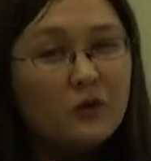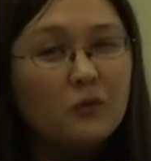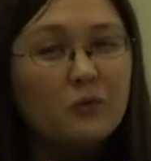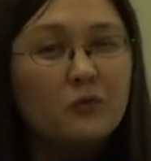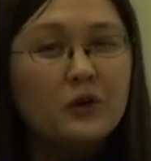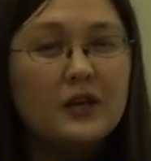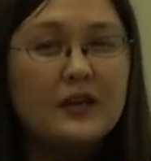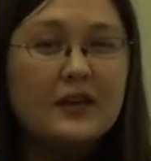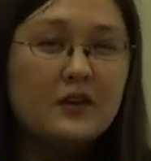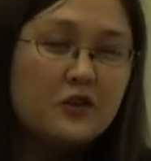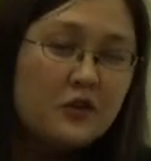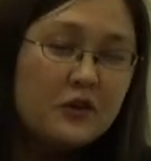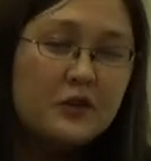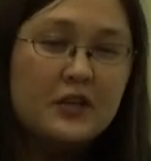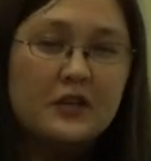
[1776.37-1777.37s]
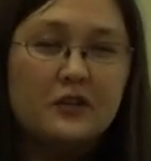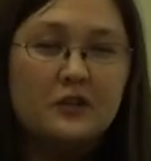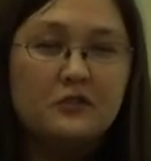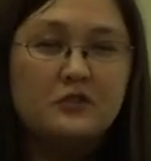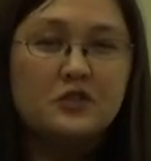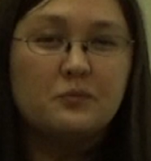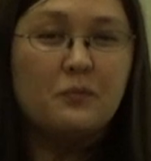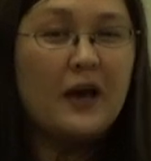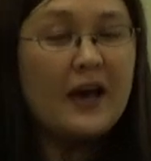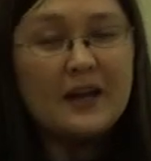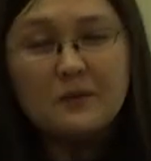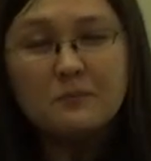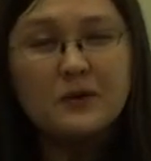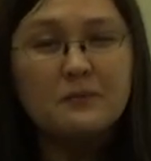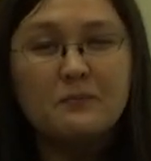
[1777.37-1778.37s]
It could include Japan, but
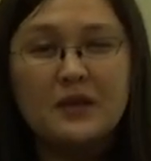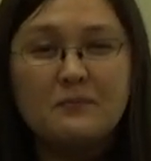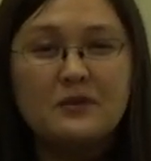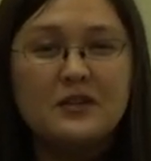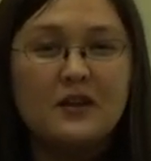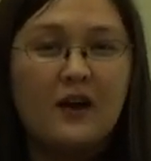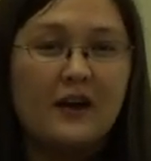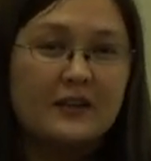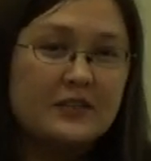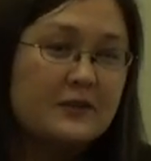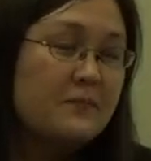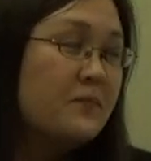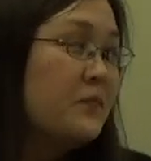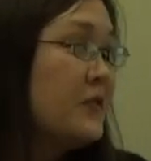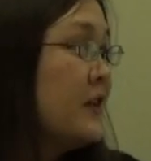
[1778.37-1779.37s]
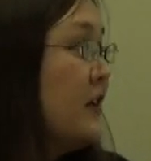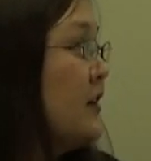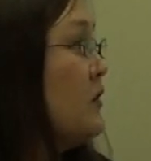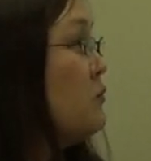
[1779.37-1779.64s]
maybe not. Premise